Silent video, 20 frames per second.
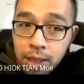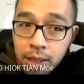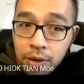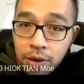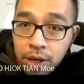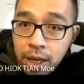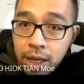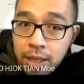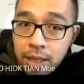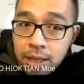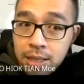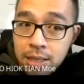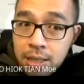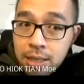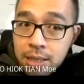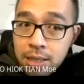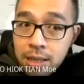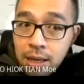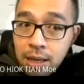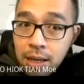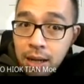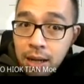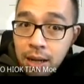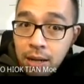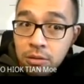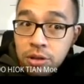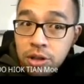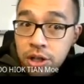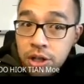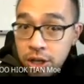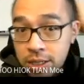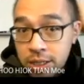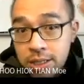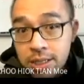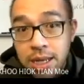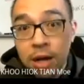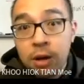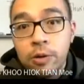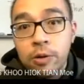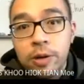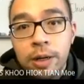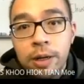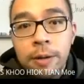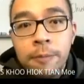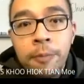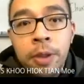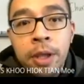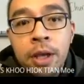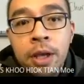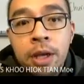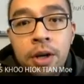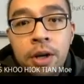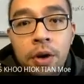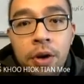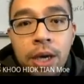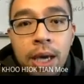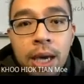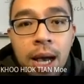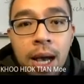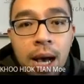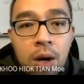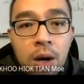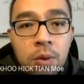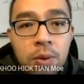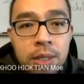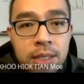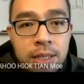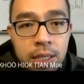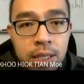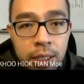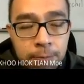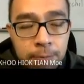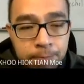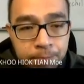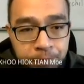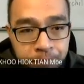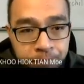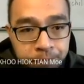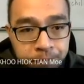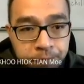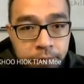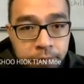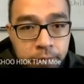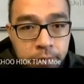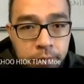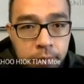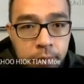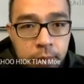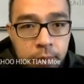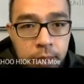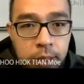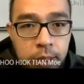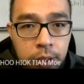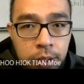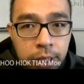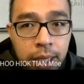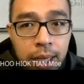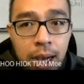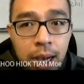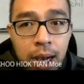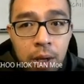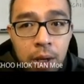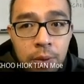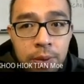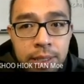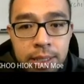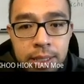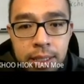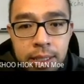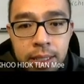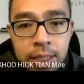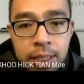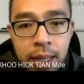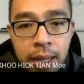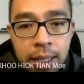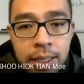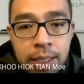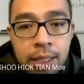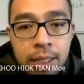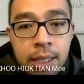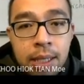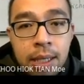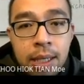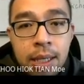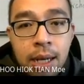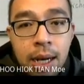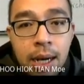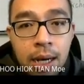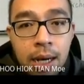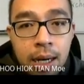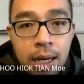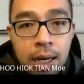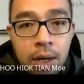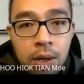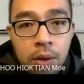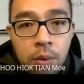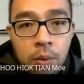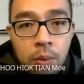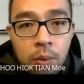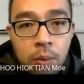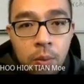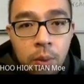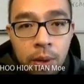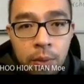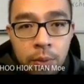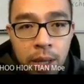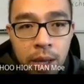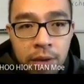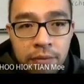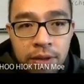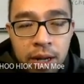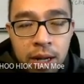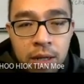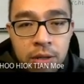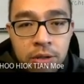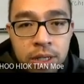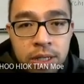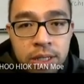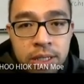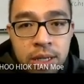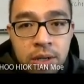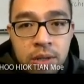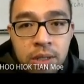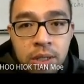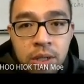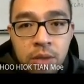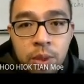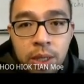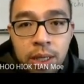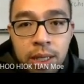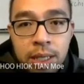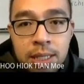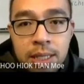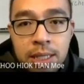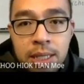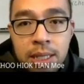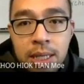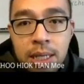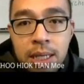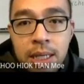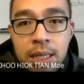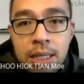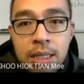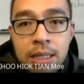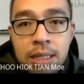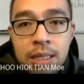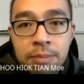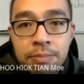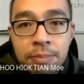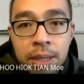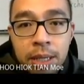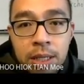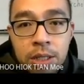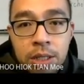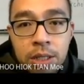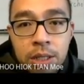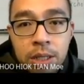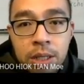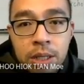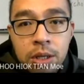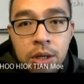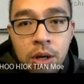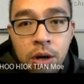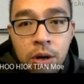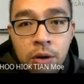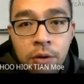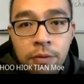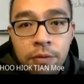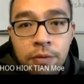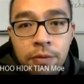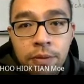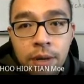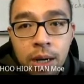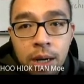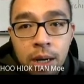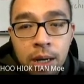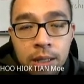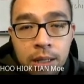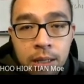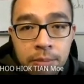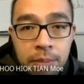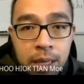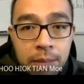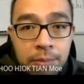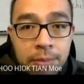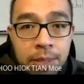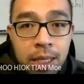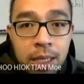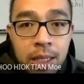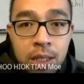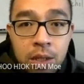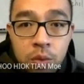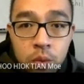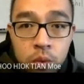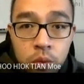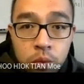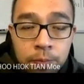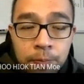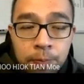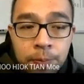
Okay, this is ultrasound. Okay, how is it? Okay, how is it that when we have an ultrasound, we can see the picture of the baby in the womb?